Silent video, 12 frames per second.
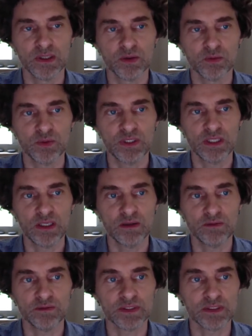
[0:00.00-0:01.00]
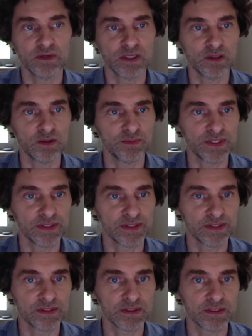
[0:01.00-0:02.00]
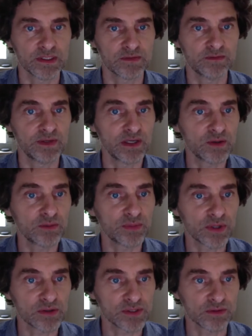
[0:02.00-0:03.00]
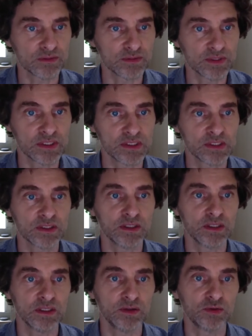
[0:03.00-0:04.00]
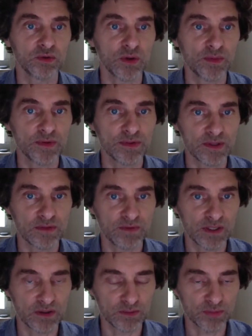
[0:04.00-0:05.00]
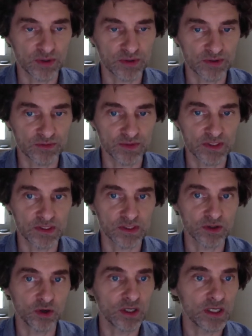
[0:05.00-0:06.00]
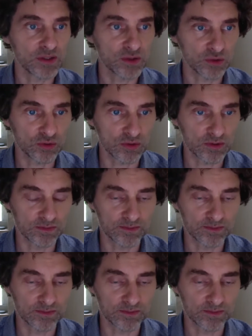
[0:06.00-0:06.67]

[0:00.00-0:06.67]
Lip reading: We have developed this variant browser, this neuropathy variant browser, which is an online tool.